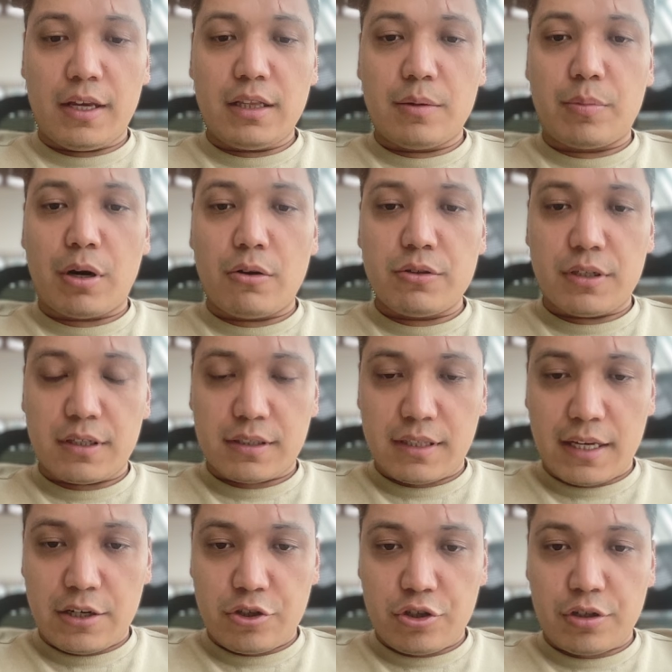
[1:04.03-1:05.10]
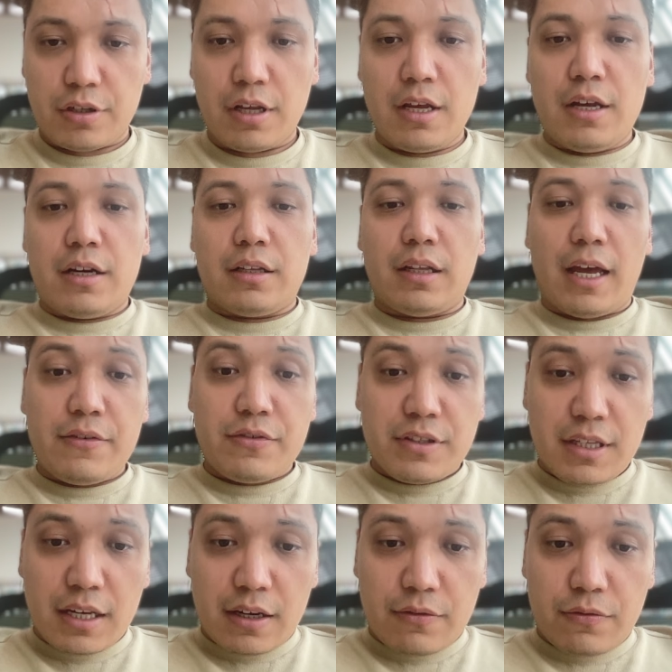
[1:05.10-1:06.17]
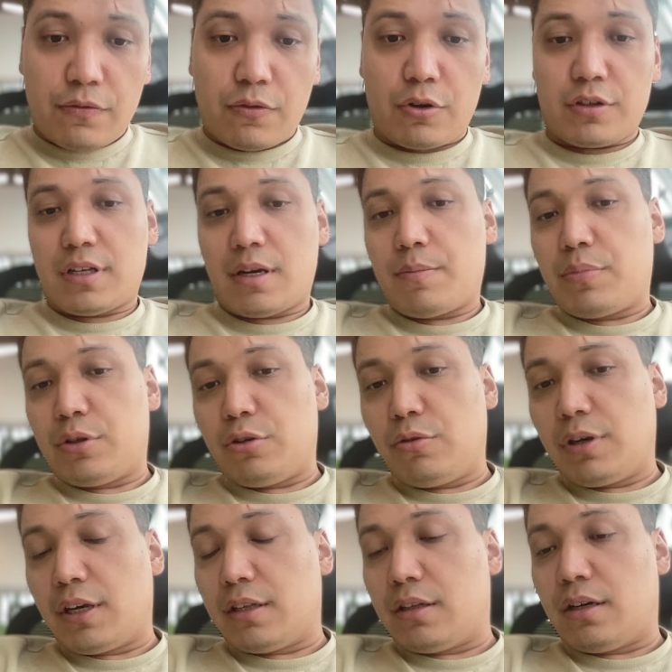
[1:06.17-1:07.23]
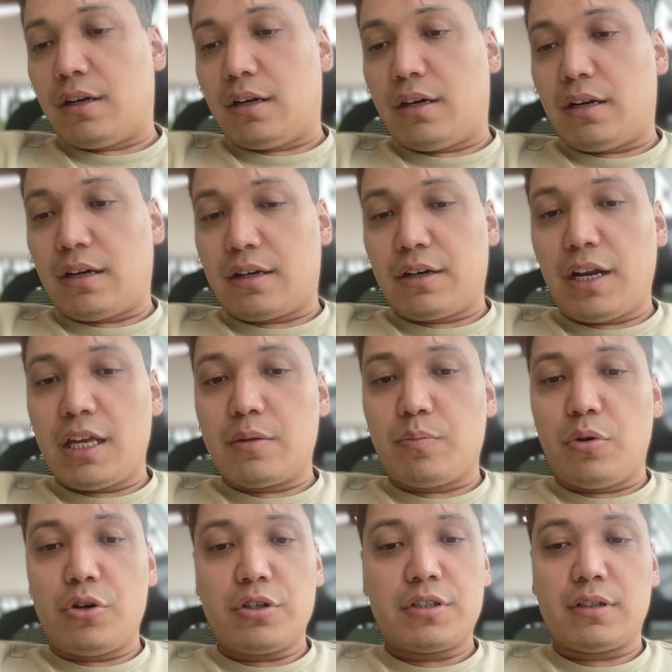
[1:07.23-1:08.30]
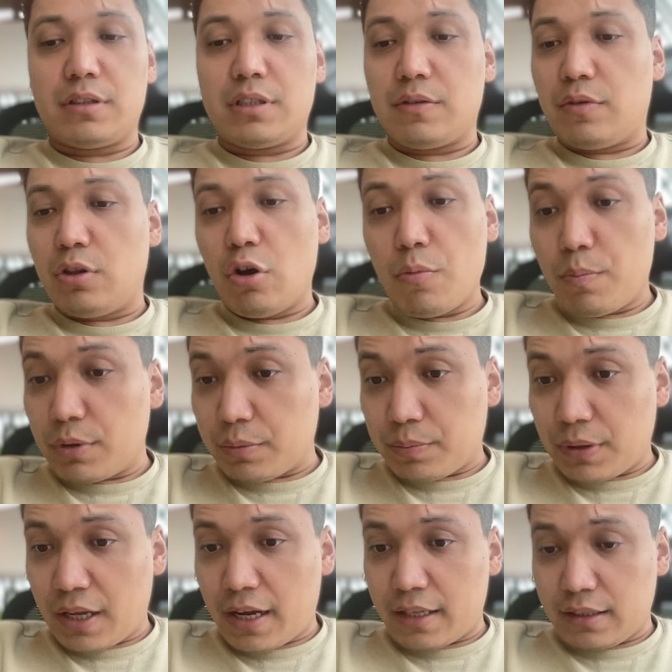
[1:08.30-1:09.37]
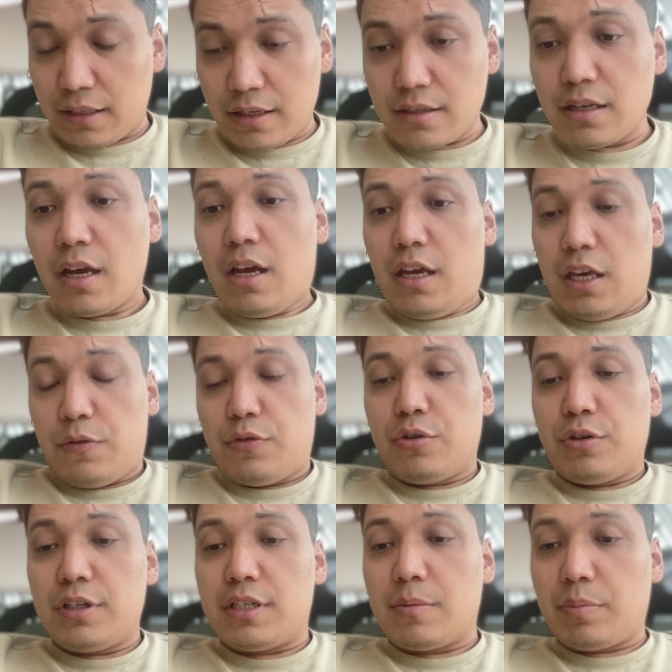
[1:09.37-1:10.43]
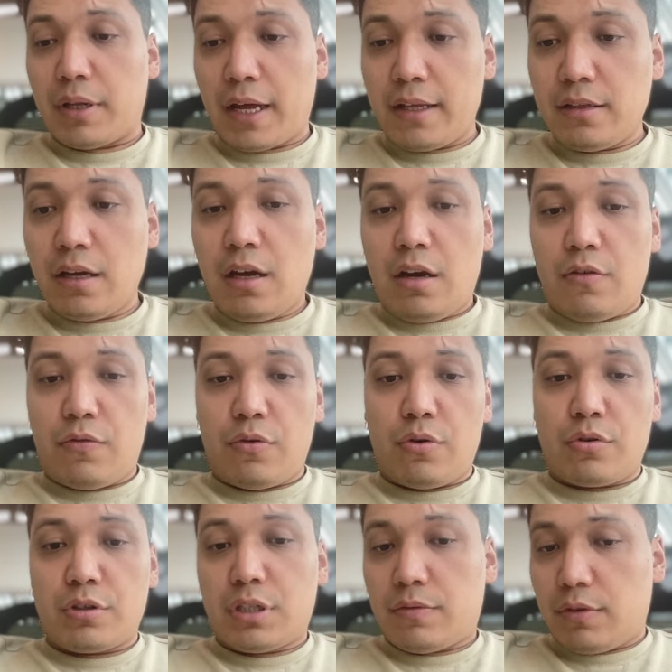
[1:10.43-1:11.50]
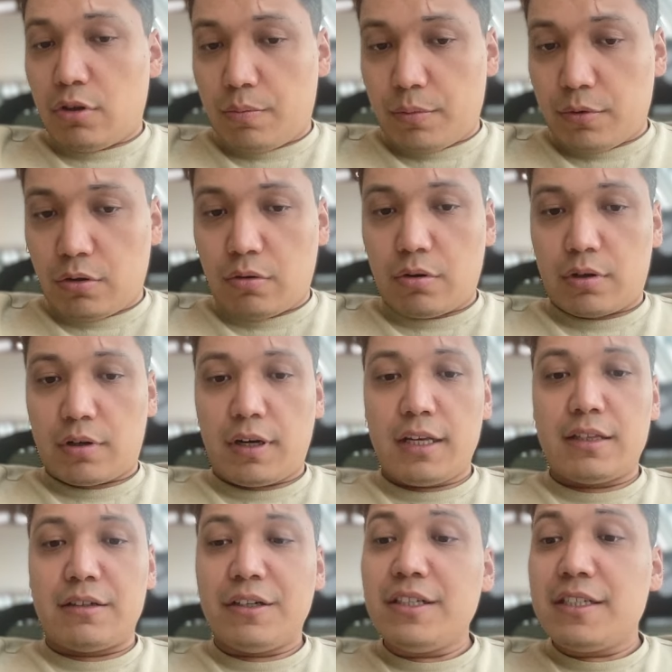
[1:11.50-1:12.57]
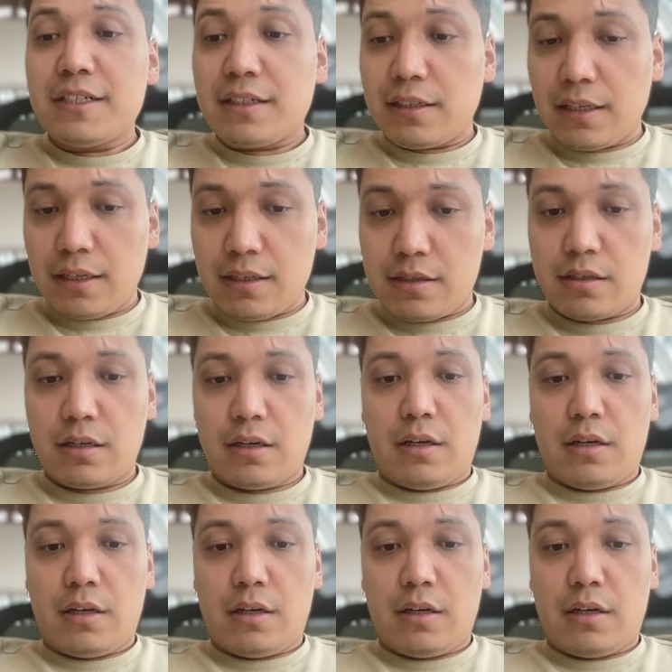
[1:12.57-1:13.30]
a browser extension, live stuff. For example, you can create personal development plan, yes, if you need a plan for development, or create reading list,